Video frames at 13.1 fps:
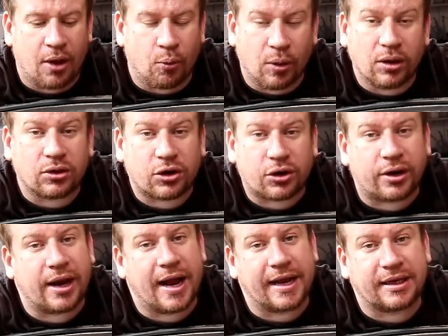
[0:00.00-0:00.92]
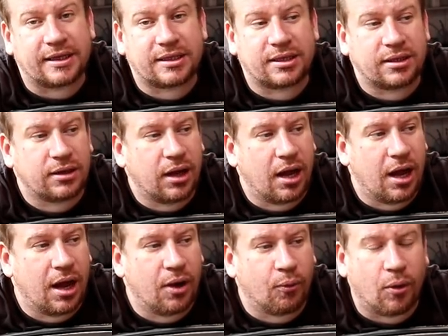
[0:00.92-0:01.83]
will create
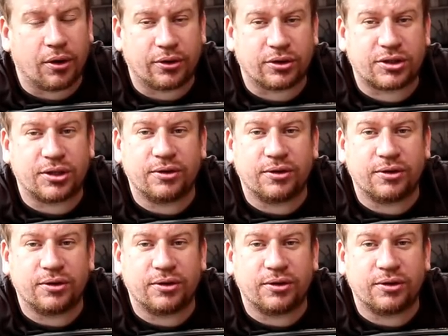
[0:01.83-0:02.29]
uh, one or